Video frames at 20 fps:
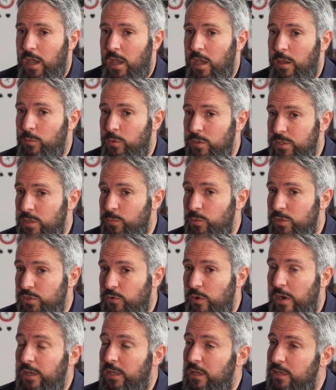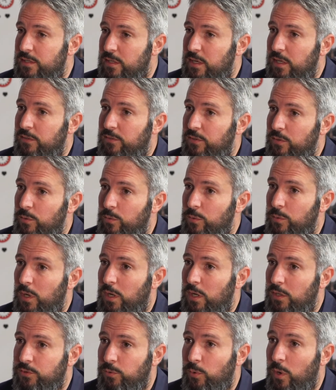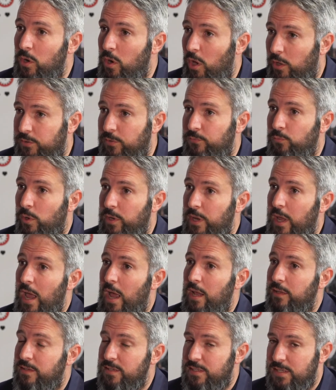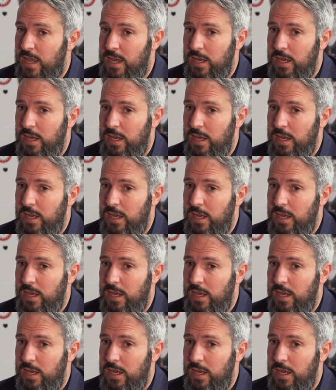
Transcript: It was great listening to a lot of what they had to say.